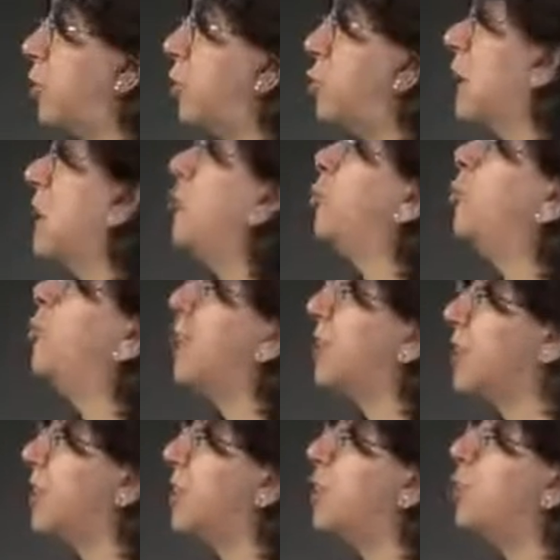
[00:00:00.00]
there's other
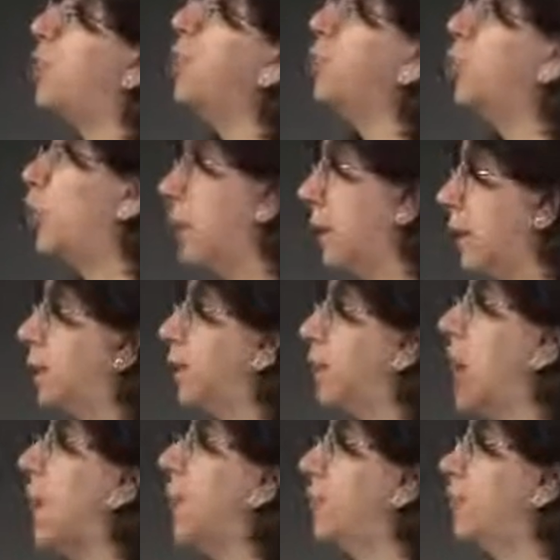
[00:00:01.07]
reasons for doing this
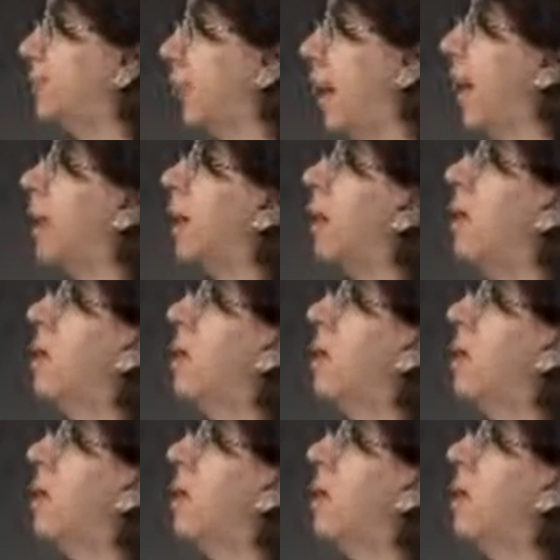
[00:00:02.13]
kind of thing,